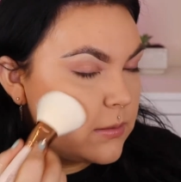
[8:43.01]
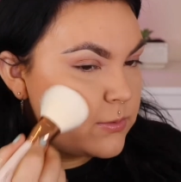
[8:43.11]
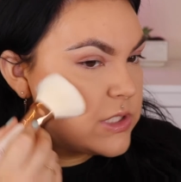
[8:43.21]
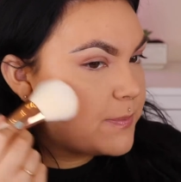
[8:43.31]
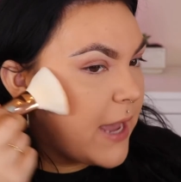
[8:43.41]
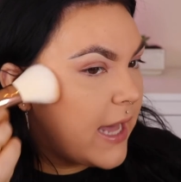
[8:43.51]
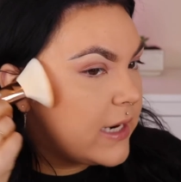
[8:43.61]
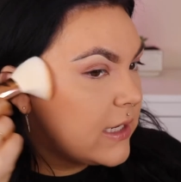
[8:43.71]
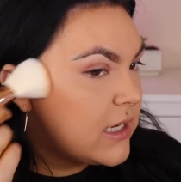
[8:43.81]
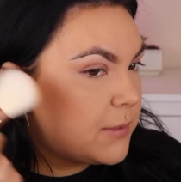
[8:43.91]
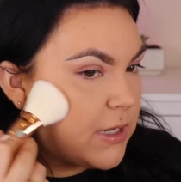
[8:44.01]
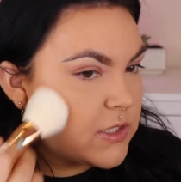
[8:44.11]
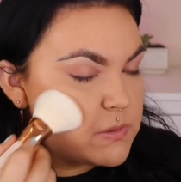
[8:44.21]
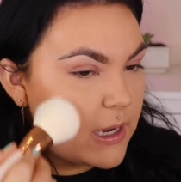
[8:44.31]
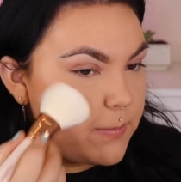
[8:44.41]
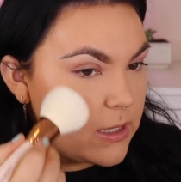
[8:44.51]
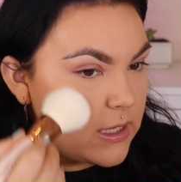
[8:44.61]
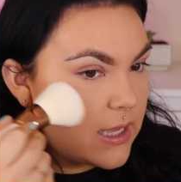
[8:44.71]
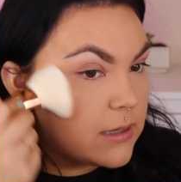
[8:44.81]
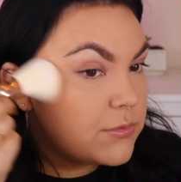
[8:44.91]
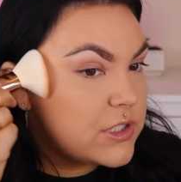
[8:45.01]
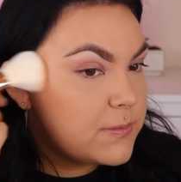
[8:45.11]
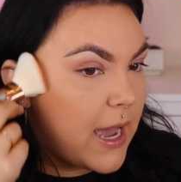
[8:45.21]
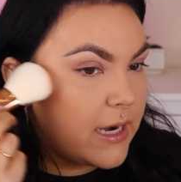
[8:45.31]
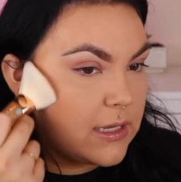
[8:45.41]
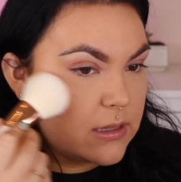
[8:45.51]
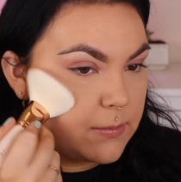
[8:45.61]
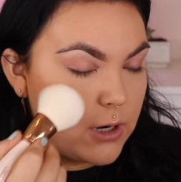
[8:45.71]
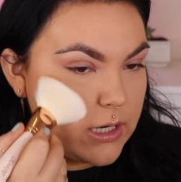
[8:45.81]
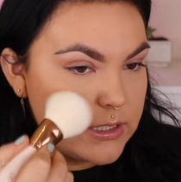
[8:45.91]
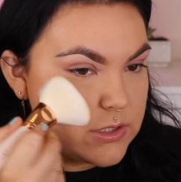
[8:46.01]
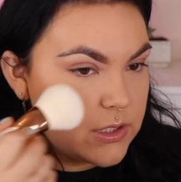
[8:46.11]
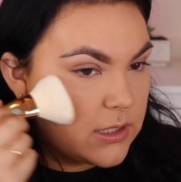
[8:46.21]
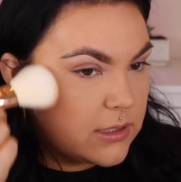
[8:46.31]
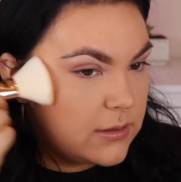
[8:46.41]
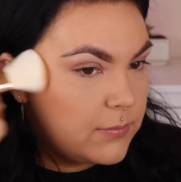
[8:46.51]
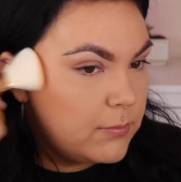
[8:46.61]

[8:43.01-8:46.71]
I'm just patting it. I'm not swiping yet. I'm just patting the product on.